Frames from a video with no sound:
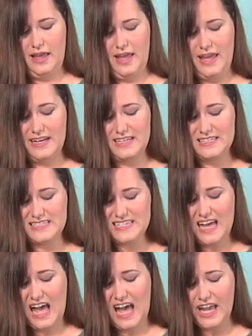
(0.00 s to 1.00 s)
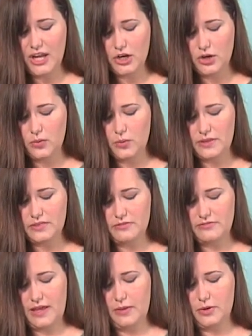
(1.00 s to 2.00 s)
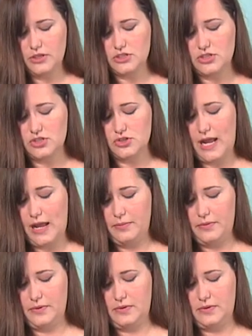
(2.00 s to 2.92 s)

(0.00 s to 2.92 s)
and an entire width of fabric strap